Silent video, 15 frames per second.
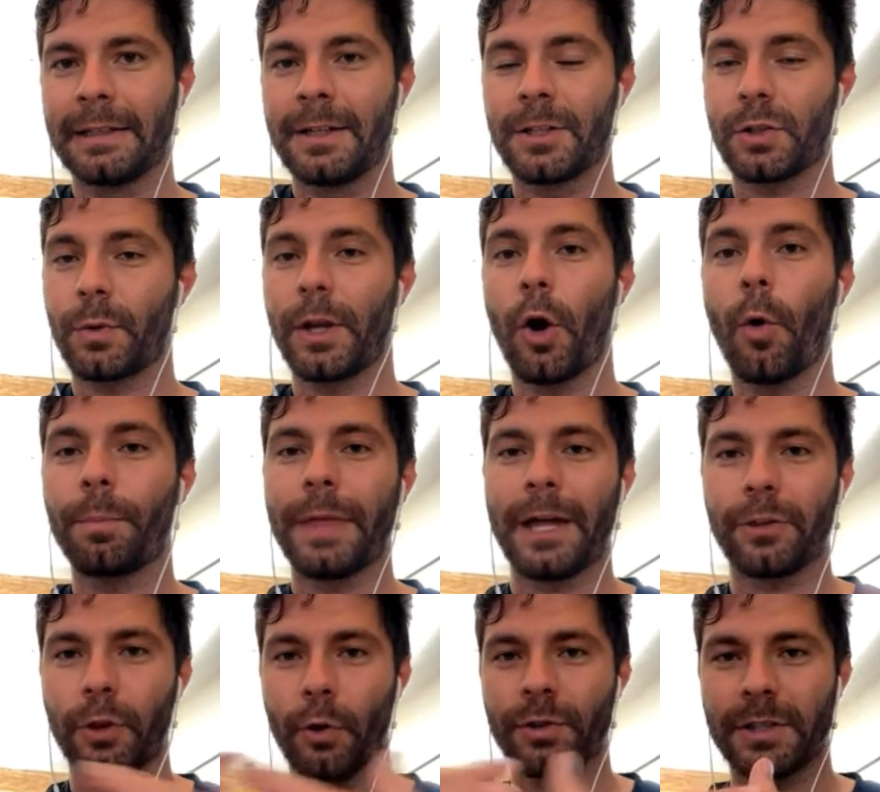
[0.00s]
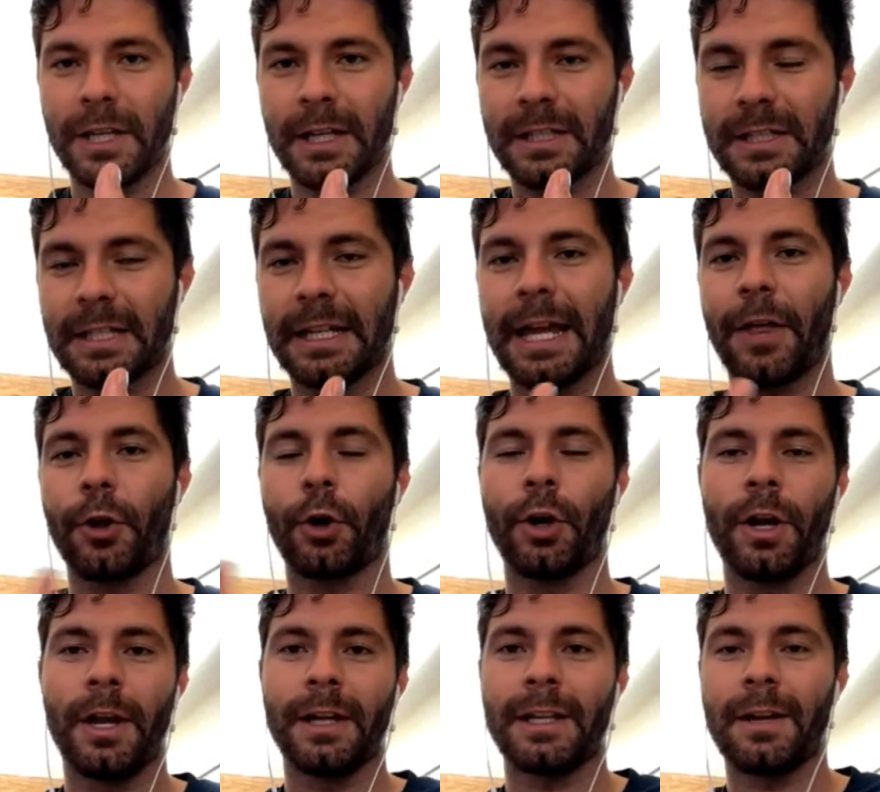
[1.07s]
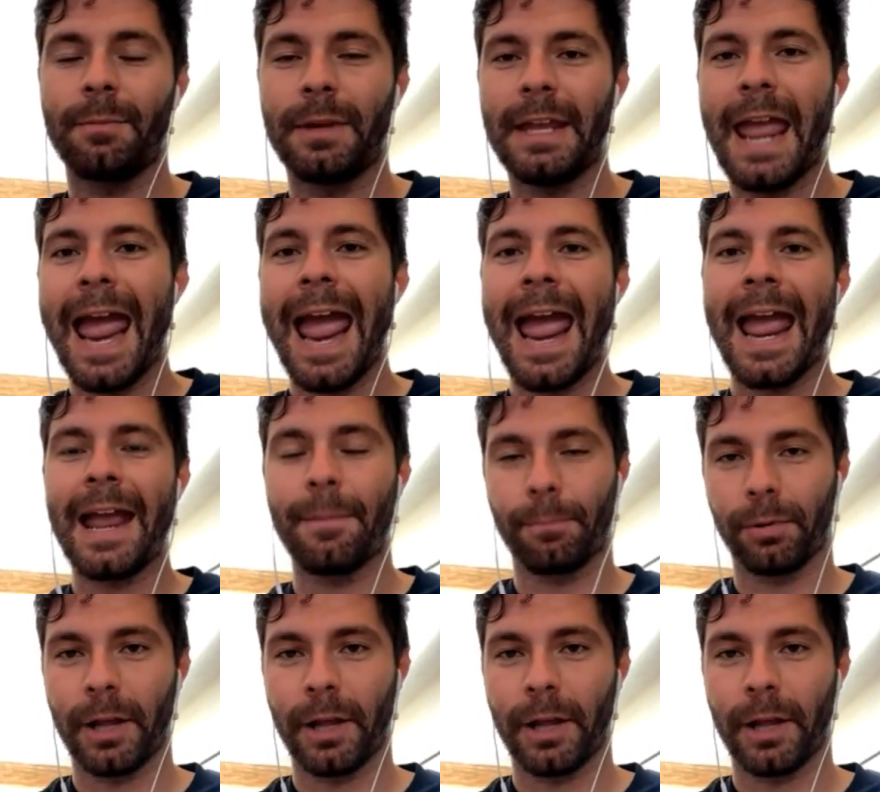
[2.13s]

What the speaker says: So we hope that those things together can be A+